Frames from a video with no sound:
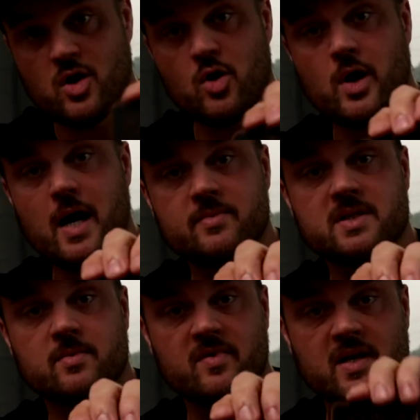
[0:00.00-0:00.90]
Go grab
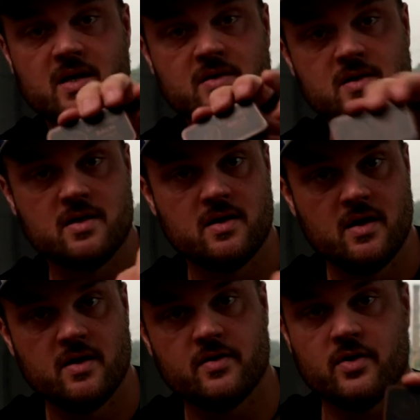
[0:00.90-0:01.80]
some of these.
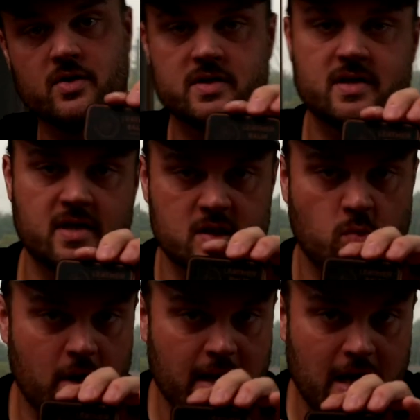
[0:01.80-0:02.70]
There's these
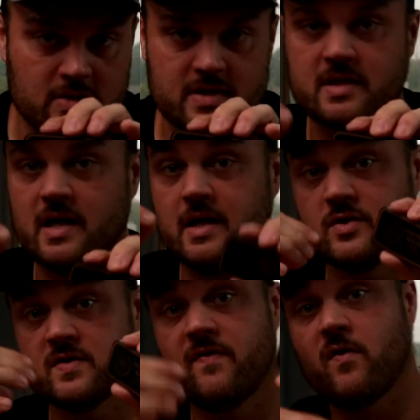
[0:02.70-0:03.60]
one ounce and
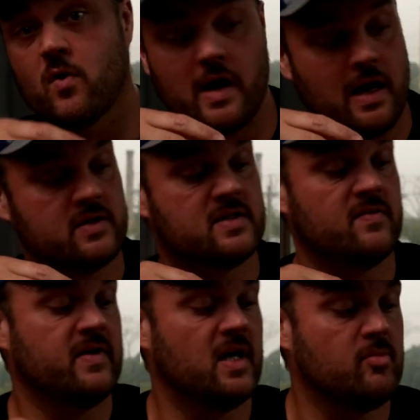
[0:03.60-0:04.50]
there's four ounce
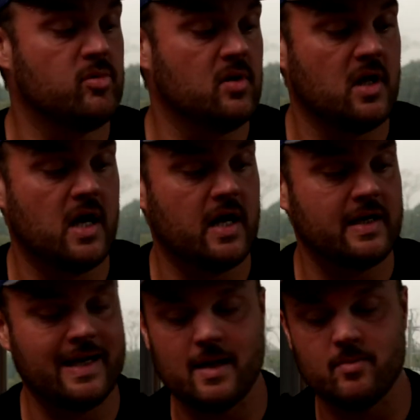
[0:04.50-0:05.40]
available
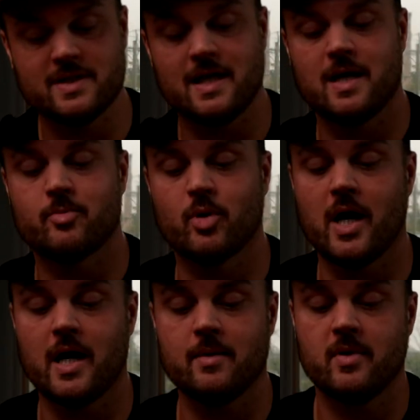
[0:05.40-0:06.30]
on Amazon
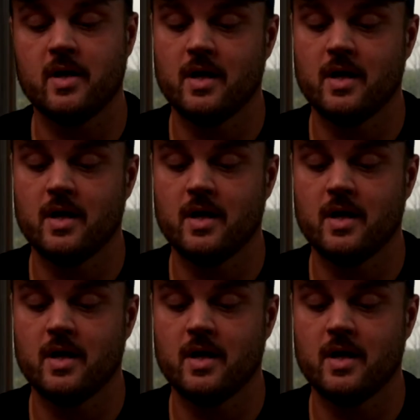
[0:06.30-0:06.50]
Prime